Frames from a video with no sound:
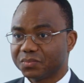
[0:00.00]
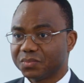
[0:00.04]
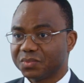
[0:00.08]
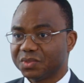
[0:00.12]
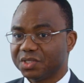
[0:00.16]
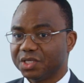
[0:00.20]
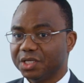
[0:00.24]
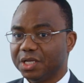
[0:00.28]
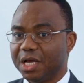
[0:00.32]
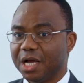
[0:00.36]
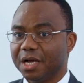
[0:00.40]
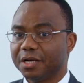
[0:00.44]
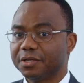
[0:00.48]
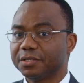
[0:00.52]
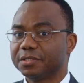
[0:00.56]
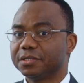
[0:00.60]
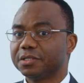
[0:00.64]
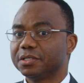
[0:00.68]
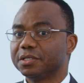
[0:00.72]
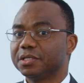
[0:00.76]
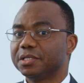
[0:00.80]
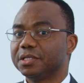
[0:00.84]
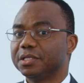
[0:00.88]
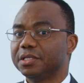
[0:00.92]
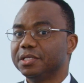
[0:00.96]
You know,
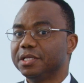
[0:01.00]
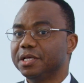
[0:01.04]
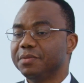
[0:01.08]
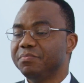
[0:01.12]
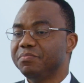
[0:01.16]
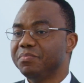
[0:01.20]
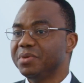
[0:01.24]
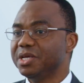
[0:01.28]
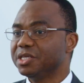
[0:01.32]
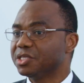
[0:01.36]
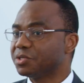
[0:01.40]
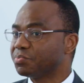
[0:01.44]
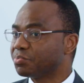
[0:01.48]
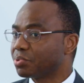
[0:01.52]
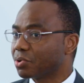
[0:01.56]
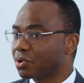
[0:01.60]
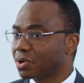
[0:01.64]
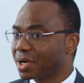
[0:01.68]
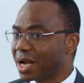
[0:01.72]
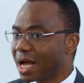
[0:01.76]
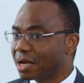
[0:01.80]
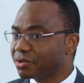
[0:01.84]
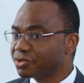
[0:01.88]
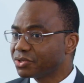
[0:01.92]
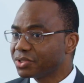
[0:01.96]
the
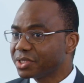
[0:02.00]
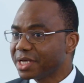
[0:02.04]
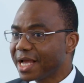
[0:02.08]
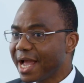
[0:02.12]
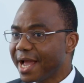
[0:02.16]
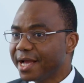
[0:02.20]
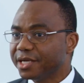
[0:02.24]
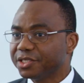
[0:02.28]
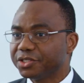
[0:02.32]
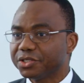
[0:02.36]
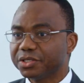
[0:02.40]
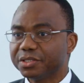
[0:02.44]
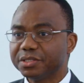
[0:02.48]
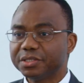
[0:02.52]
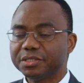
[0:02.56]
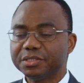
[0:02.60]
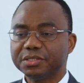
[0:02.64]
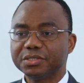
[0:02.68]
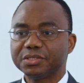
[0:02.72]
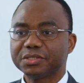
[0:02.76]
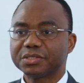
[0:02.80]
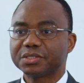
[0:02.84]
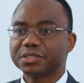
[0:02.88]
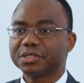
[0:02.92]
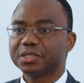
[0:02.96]
mispronunciations